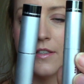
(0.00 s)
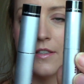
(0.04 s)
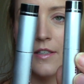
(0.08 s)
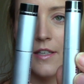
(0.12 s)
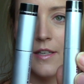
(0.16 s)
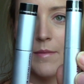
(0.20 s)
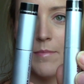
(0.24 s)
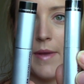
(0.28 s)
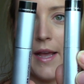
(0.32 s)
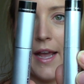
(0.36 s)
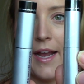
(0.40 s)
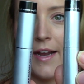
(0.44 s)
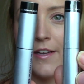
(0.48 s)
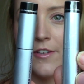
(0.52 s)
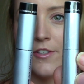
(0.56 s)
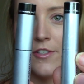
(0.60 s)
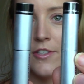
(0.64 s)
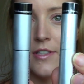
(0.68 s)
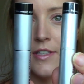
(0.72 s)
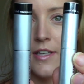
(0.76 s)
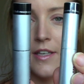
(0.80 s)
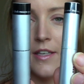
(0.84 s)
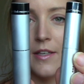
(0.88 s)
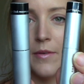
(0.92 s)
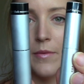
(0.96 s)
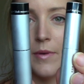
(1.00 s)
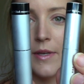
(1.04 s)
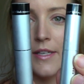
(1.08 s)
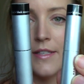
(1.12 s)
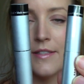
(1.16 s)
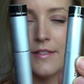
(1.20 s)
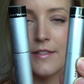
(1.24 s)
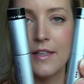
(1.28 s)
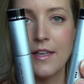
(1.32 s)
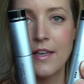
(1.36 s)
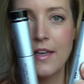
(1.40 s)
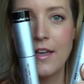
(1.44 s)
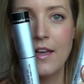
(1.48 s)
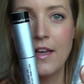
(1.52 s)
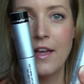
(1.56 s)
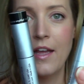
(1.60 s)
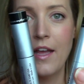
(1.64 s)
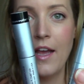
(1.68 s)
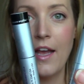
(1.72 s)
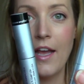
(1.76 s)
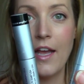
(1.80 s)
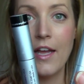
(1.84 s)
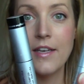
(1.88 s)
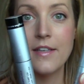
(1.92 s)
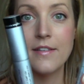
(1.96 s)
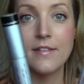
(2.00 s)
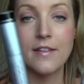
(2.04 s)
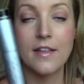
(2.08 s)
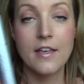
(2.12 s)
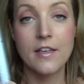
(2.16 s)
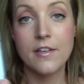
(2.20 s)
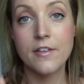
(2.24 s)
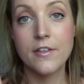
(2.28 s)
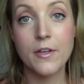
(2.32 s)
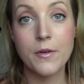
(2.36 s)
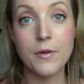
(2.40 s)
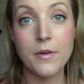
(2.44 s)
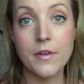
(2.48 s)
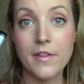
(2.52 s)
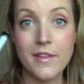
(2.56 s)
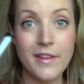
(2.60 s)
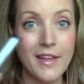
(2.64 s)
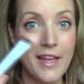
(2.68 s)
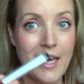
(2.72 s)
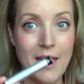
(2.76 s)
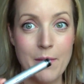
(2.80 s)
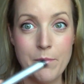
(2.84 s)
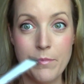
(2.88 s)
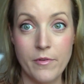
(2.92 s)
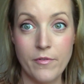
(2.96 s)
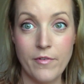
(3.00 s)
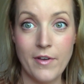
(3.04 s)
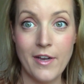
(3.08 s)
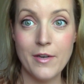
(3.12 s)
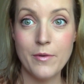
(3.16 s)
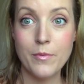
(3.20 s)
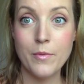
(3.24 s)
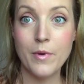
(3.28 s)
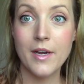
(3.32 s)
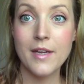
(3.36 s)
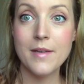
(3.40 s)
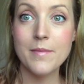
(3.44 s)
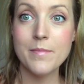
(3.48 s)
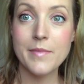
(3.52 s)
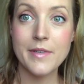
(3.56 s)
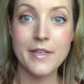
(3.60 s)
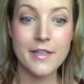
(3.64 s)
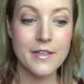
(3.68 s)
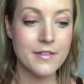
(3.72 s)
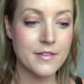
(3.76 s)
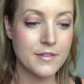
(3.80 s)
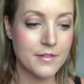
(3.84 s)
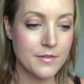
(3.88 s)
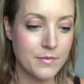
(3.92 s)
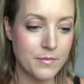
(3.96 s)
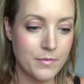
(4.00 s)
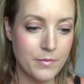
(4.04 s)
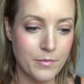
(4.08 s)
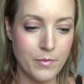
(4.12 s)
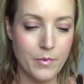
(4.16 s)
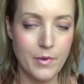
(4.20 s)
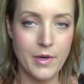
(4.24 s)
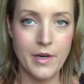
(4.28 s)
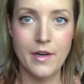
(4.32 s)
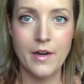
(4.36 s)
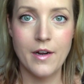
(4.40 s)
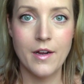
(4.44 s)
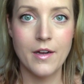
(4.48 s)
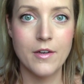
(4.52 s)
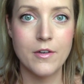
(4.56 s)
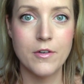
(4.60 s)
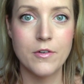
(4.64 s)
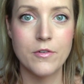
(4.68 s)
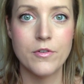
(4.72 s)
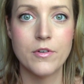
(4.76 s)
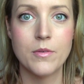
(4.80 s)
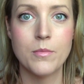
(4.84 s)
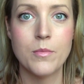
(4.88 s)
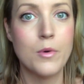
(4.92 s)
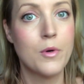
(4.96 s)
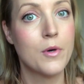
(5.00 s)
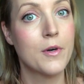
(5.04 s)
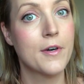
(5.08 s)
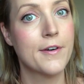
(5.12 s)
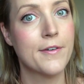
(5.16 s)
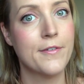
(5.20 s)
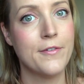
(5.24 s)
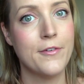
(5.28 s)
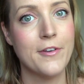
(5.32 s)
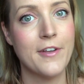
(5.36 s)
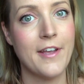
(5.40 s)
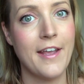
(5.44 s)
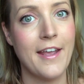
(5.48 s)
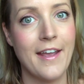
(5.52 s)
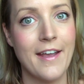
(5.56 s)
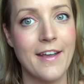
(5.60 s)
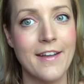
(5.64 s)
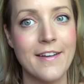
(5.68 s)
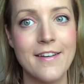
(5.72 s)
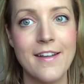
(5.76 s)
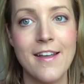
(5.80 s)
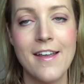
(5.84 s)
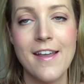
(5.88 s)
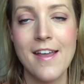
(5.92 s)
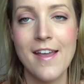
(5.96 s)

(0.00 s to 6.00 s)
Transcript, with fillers: in packaging anyways. I decided to go with Amplified One because why not go for more if you can.